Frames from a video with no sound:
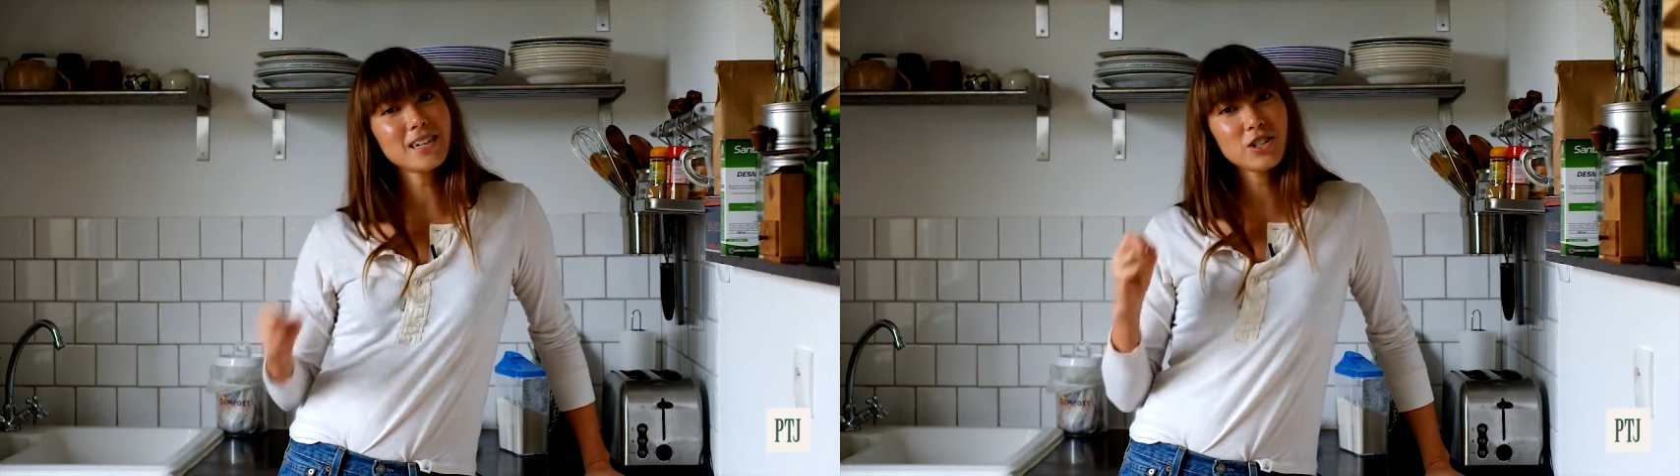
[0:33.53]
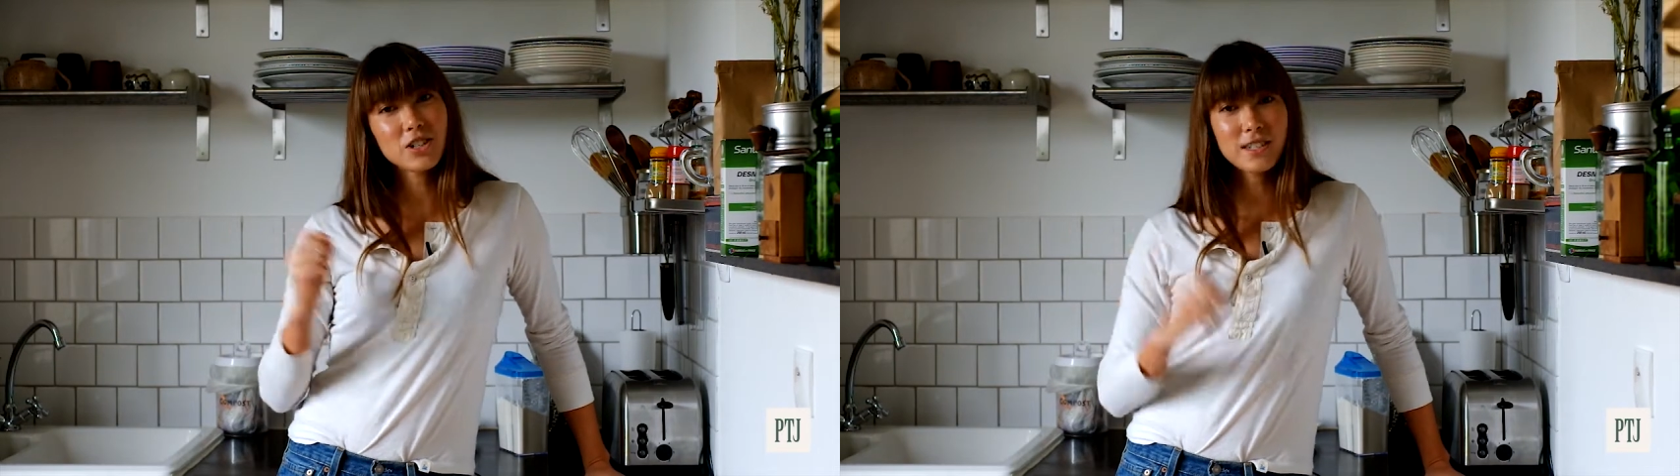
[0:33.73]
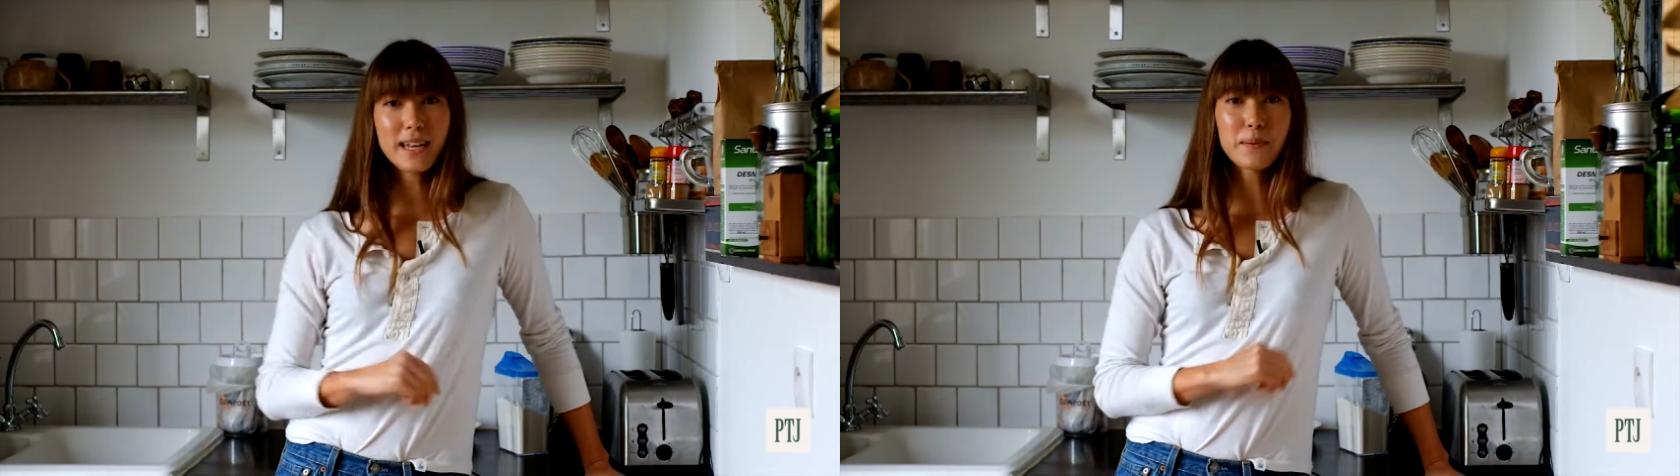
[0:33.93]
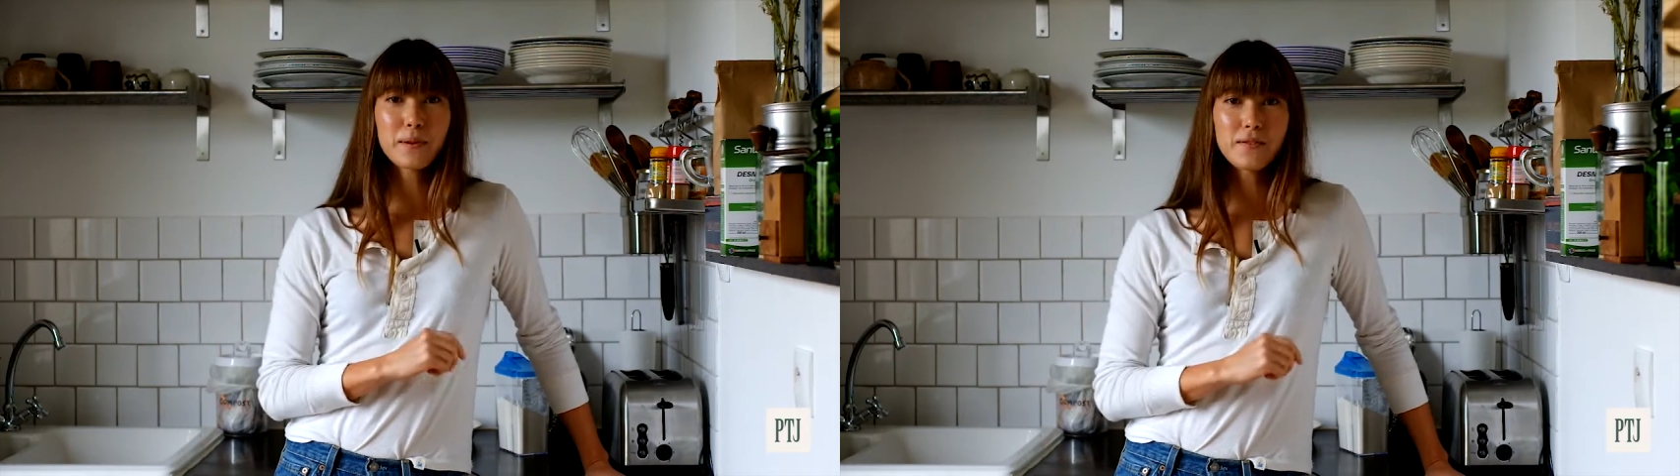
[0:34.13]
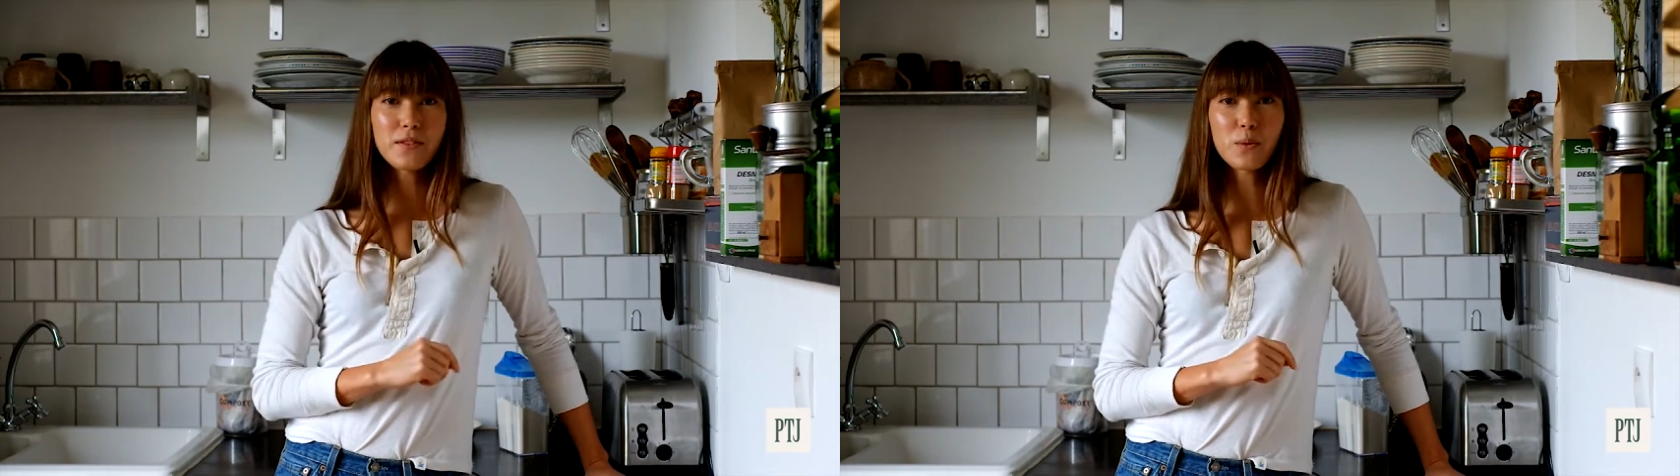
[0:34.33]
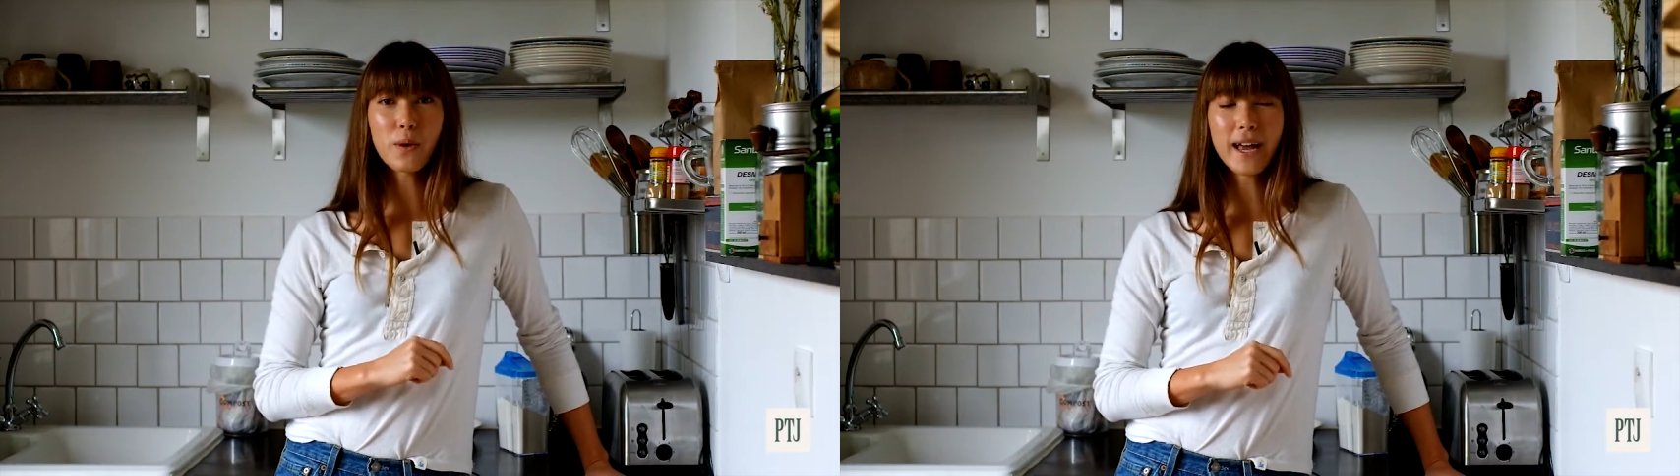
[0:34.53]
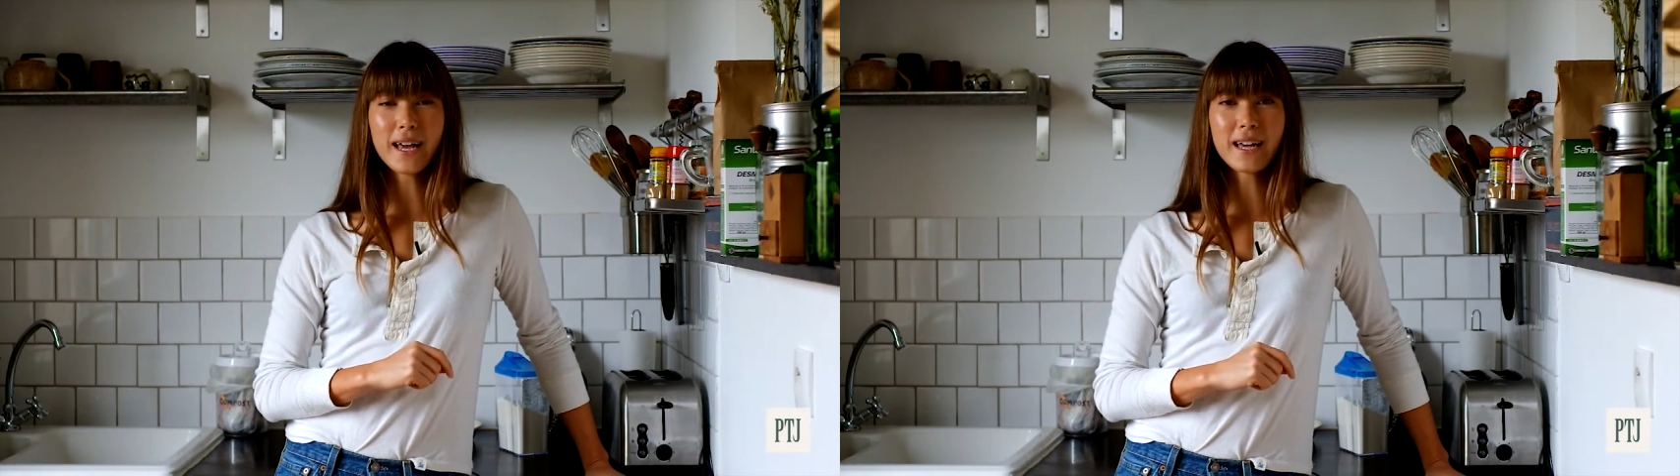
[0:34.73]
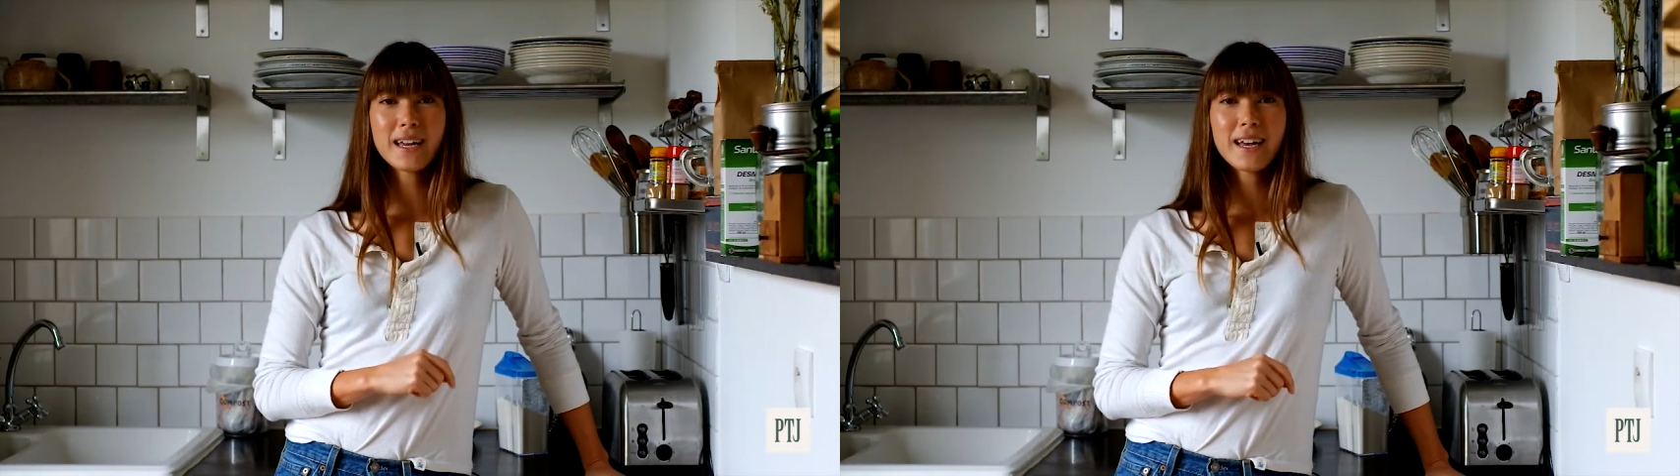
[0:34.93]
each step of the
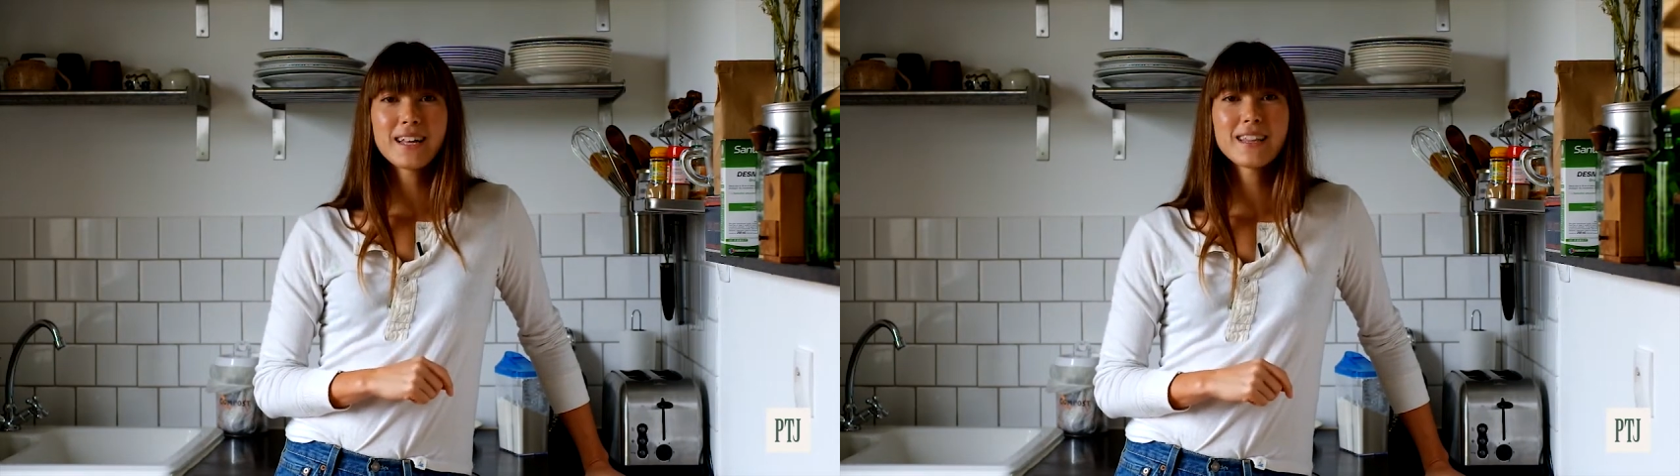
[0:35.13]
way